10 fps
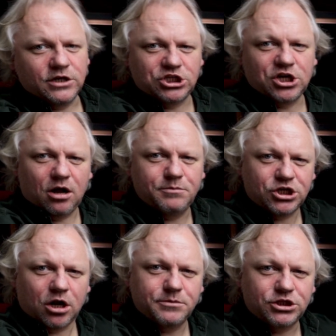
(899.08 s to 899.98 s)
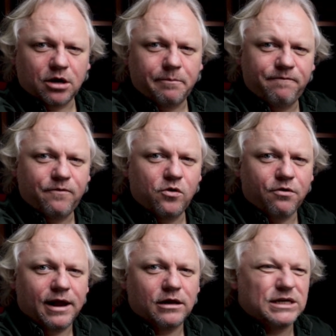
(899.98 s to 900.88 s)
the sharp, sharp, sharp
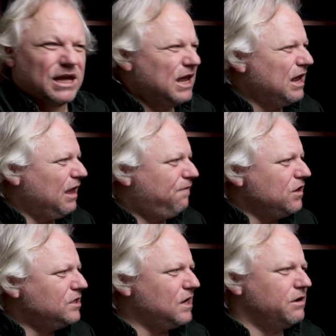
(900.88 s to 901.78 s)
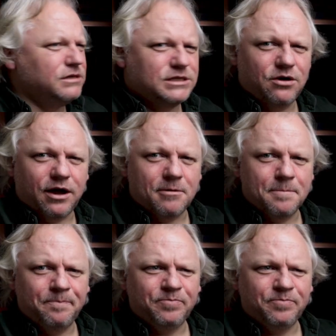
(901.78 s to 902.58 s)
foreground. If you don't do it,